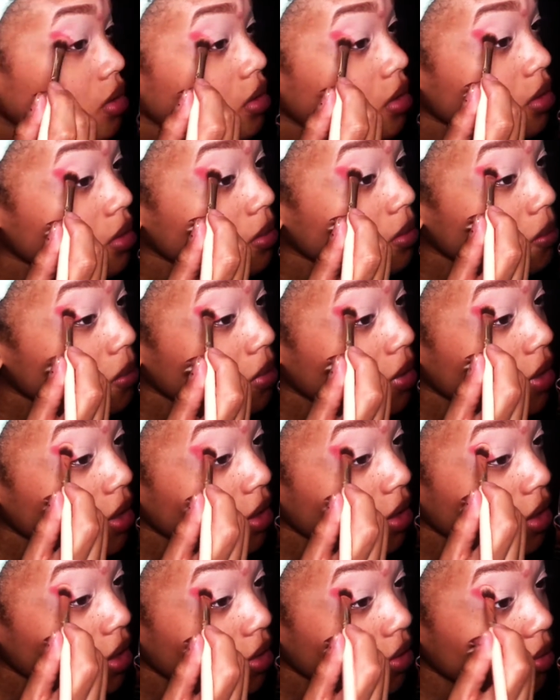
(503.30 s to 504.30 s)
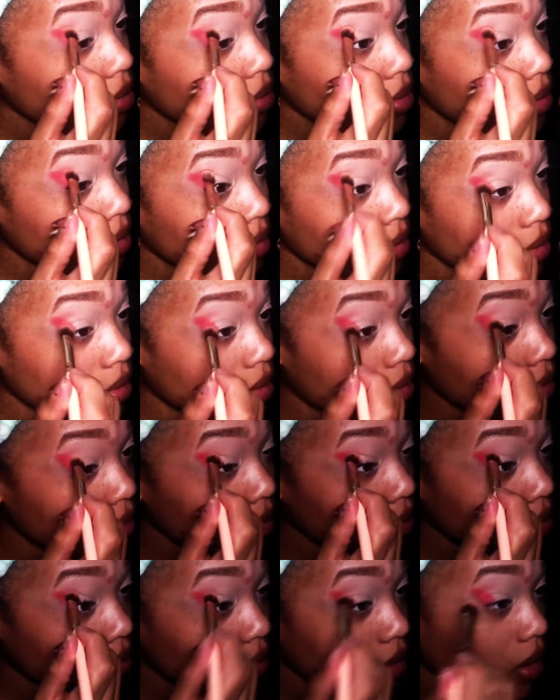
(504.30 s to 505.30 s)
and blend out
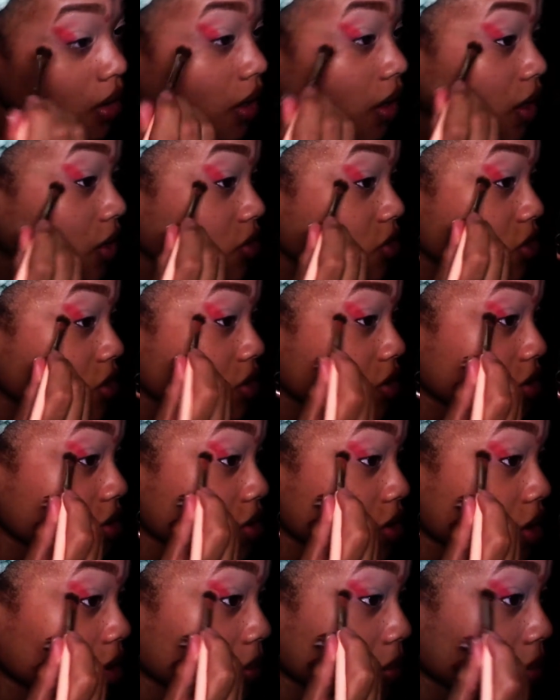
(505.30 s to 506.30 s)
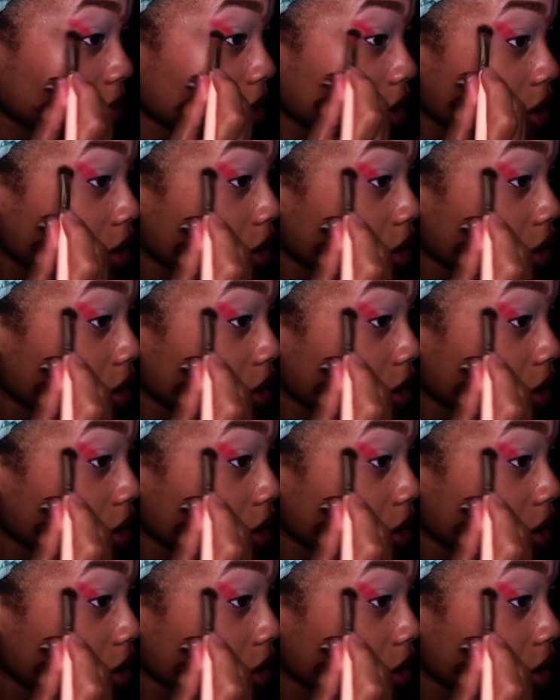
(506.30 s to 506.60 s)
the edges some.